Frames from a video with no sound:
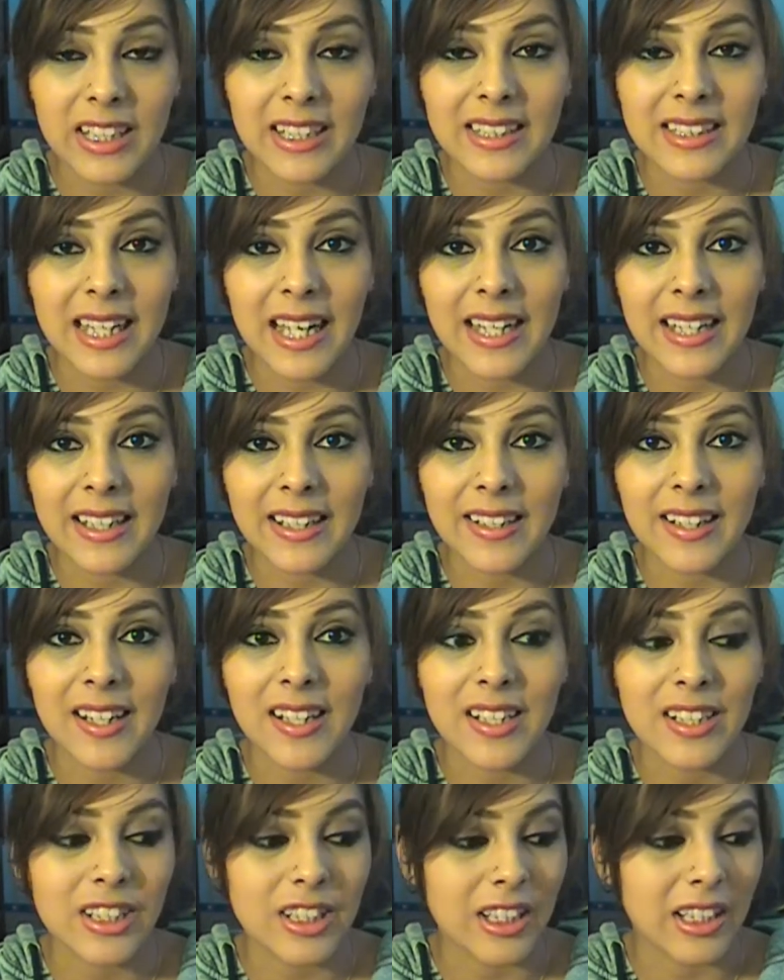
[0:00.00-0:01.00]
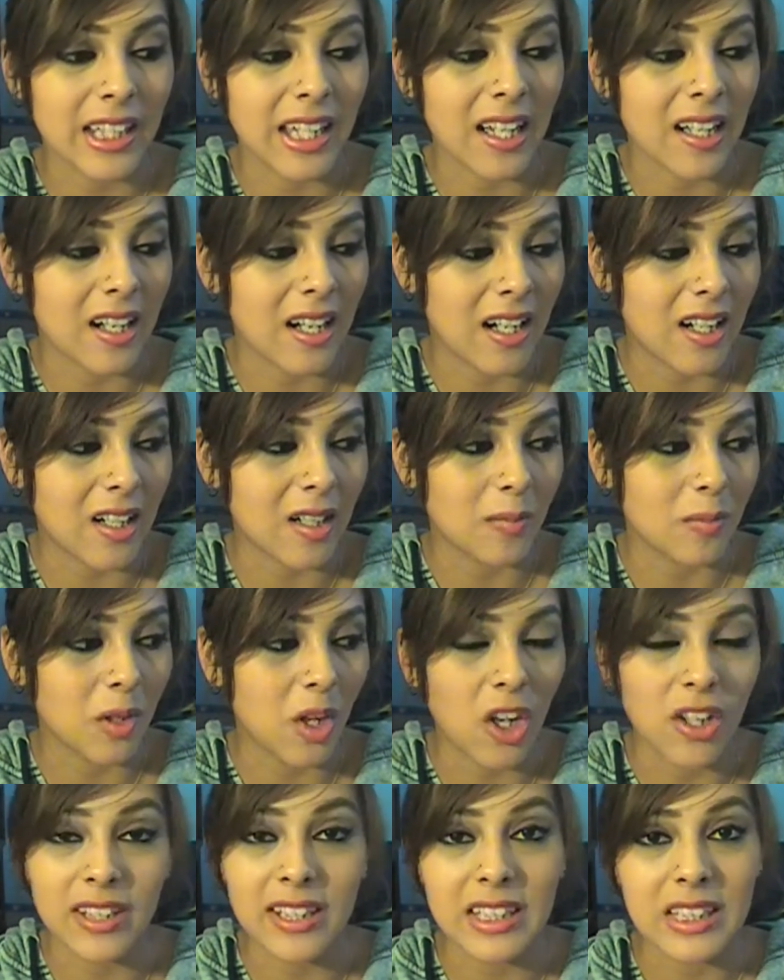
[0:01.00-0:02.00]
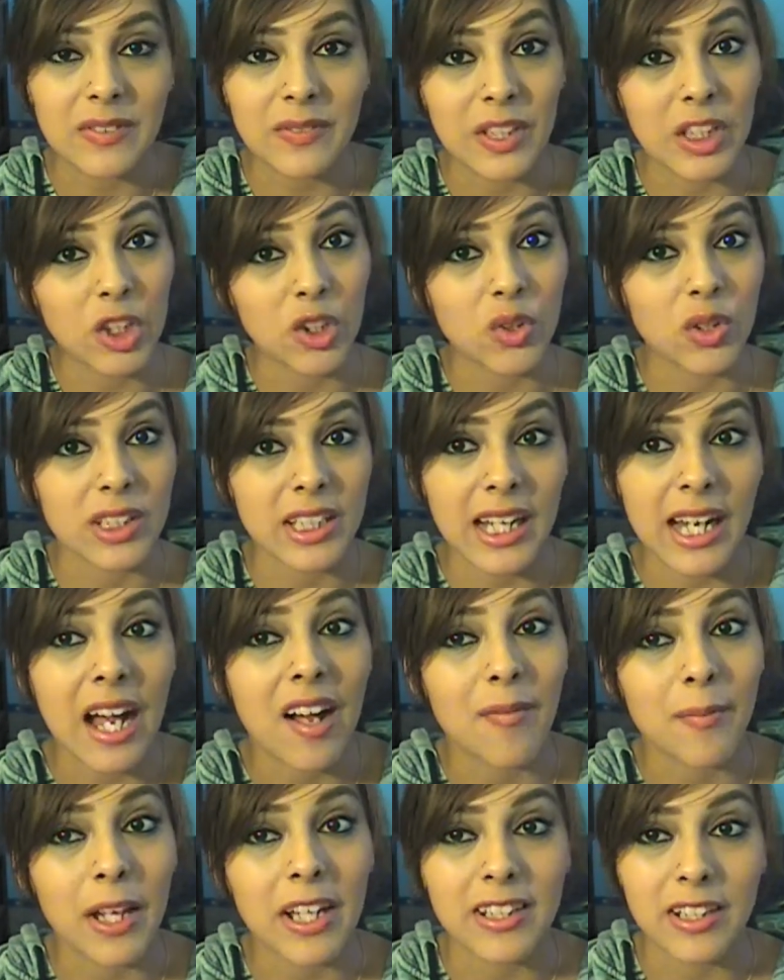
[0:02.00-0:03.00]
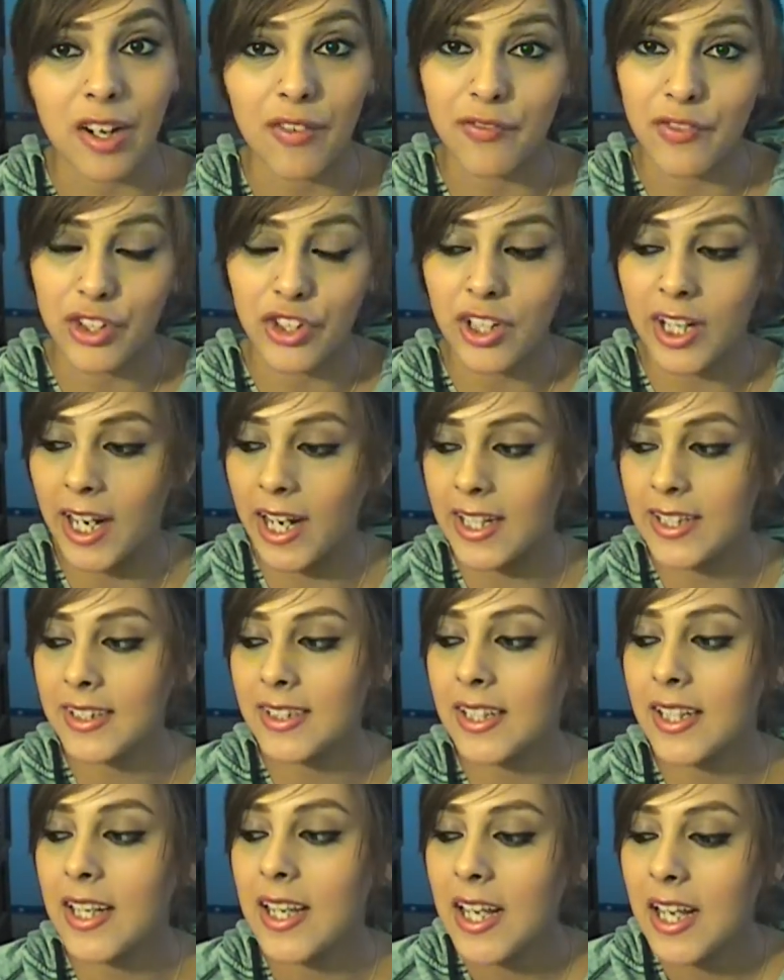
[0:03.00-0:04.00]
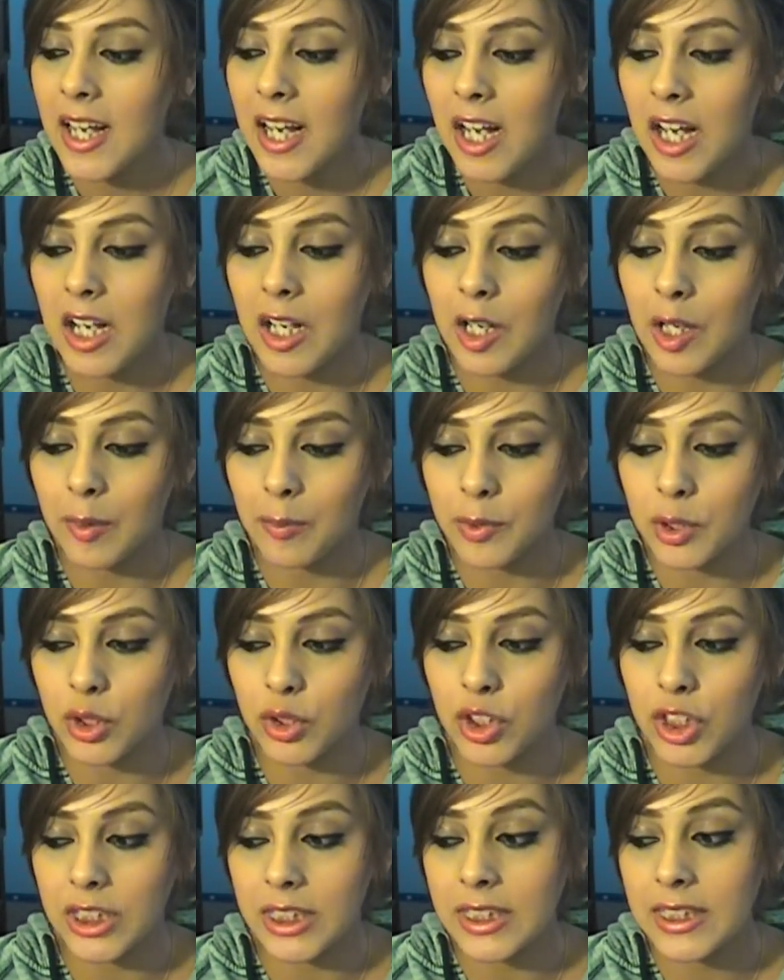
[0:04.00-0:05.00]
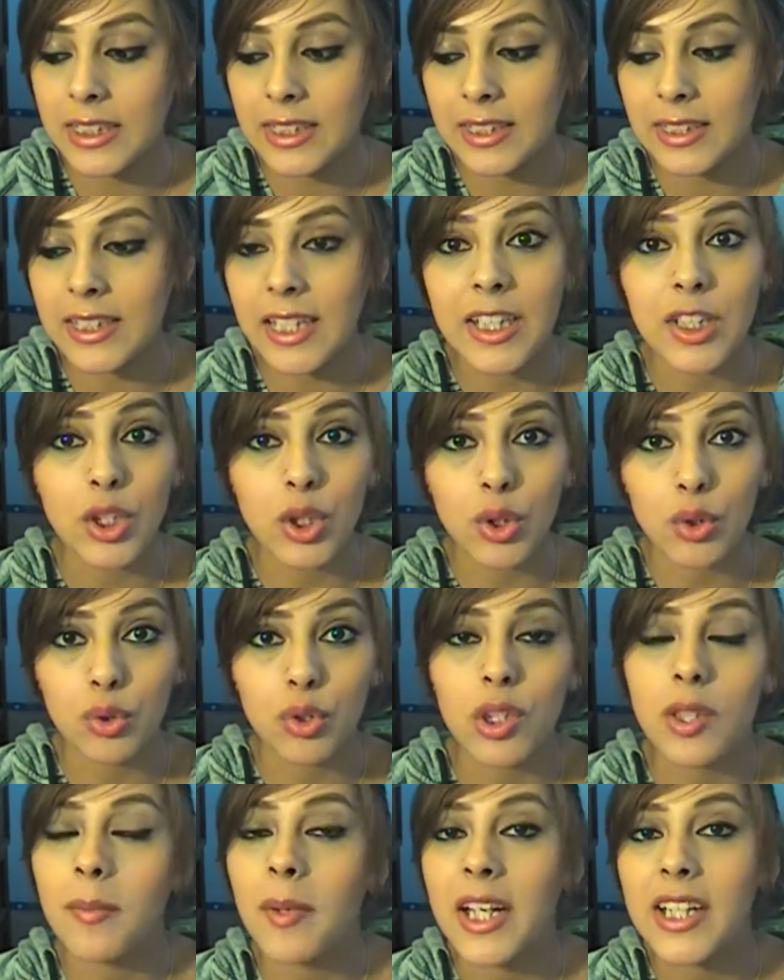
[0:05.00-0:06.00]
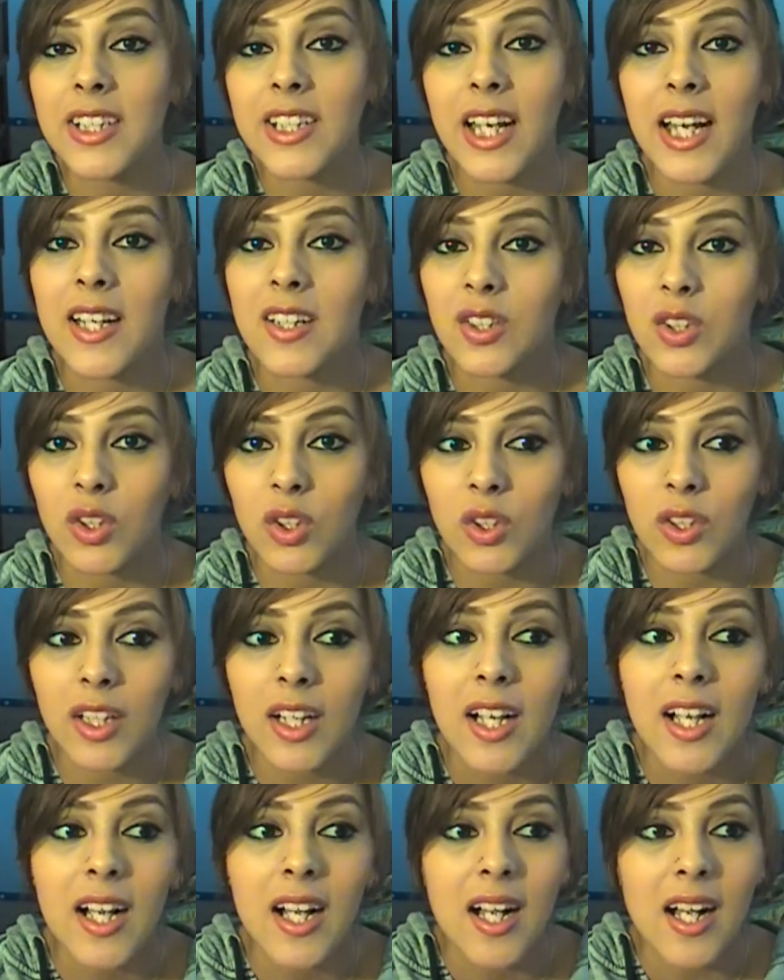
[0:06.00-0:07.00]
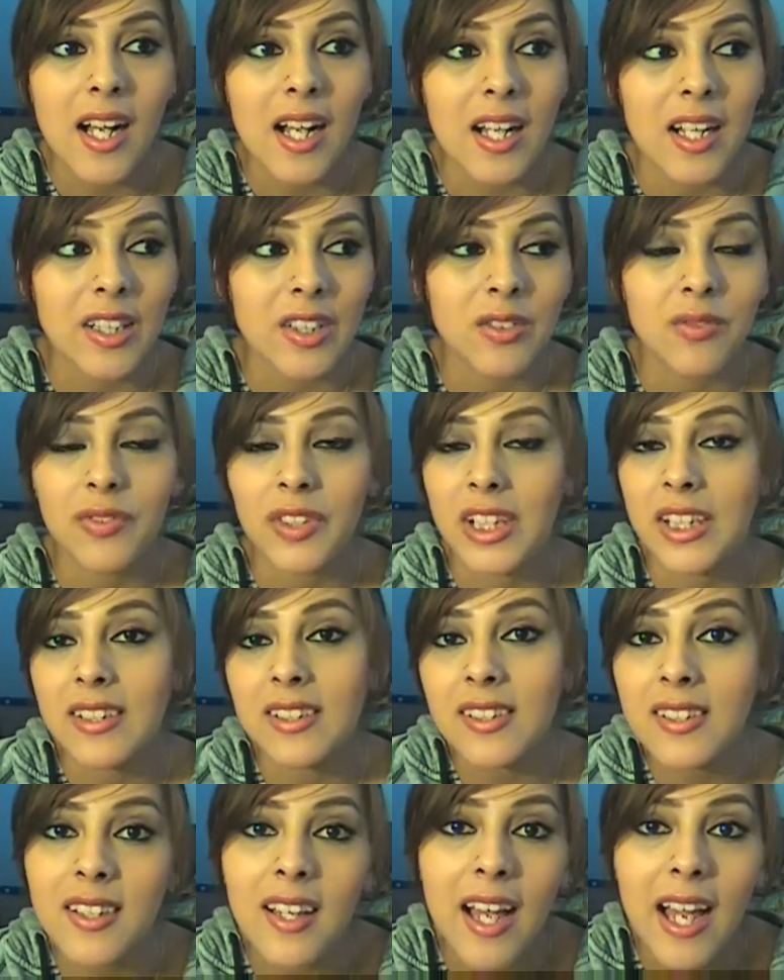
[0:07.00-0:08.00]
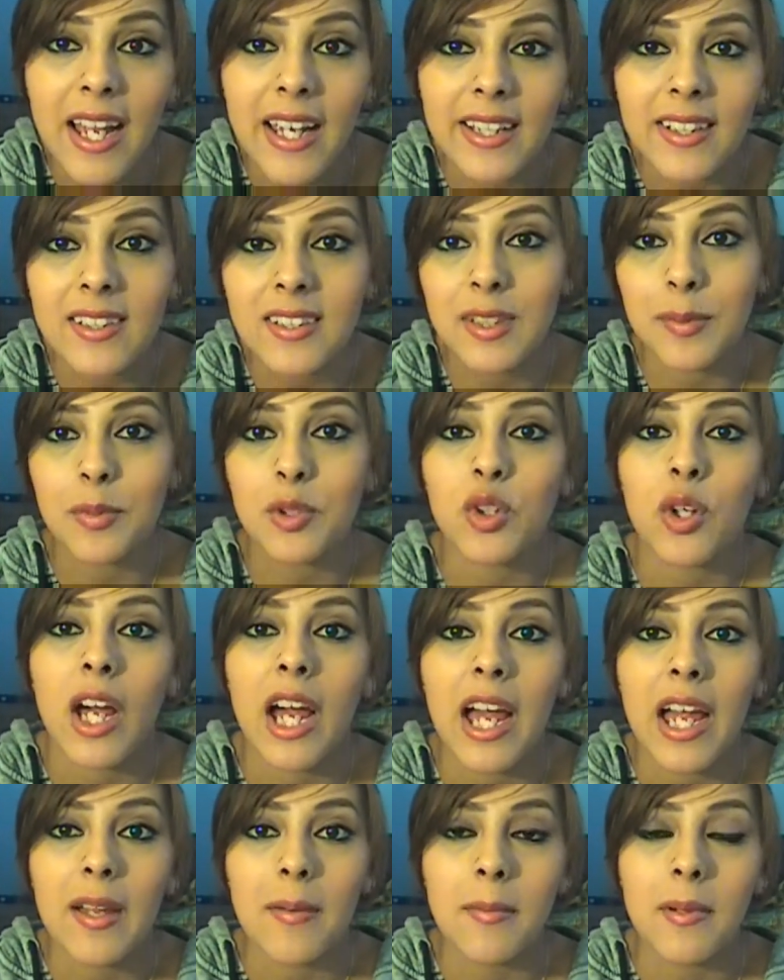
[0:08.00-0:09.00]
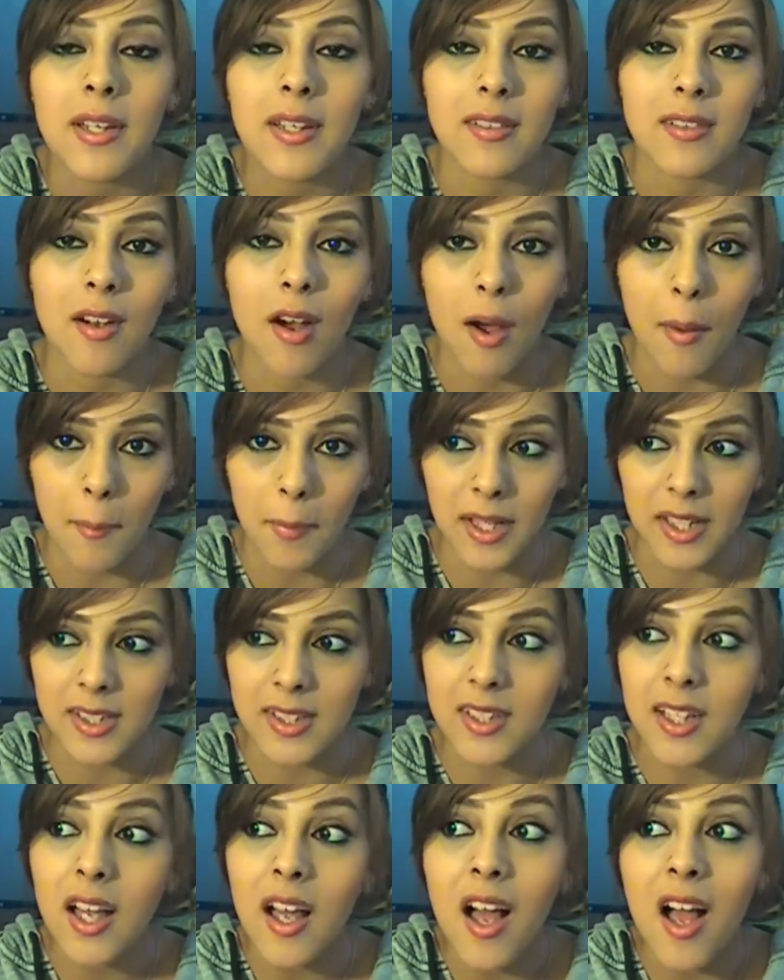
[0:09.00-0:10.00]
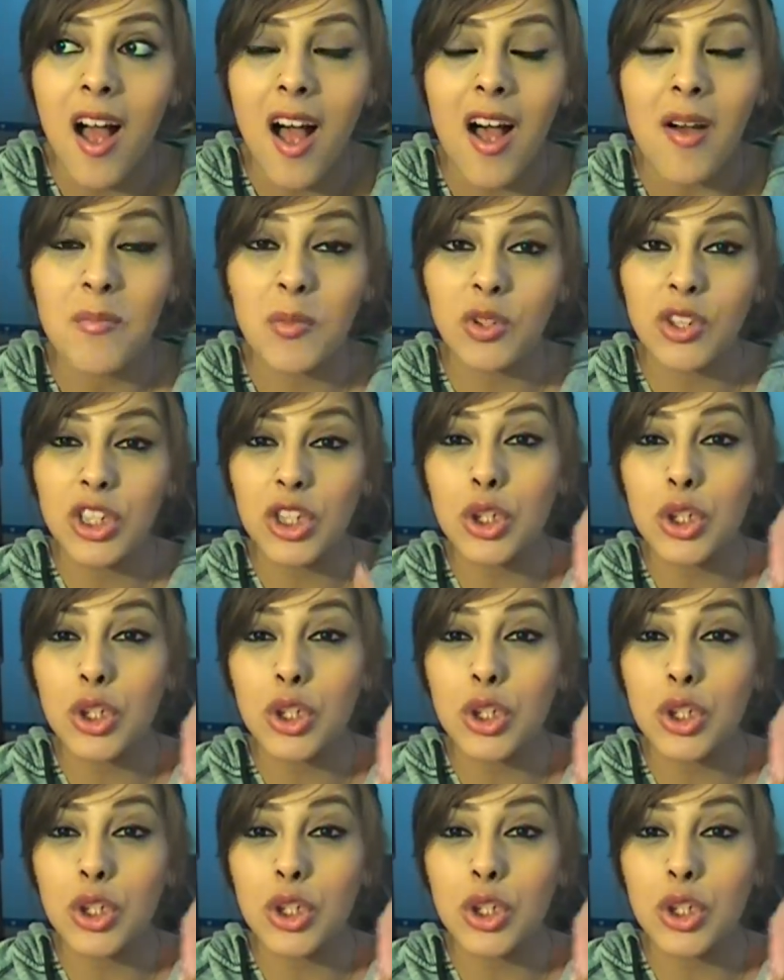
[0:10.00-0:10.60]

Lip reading: excited to get all these videos that I have planned out for you guys. So just stay tuned to my channel. Don't forget to like, subscribe, and comment. I'm only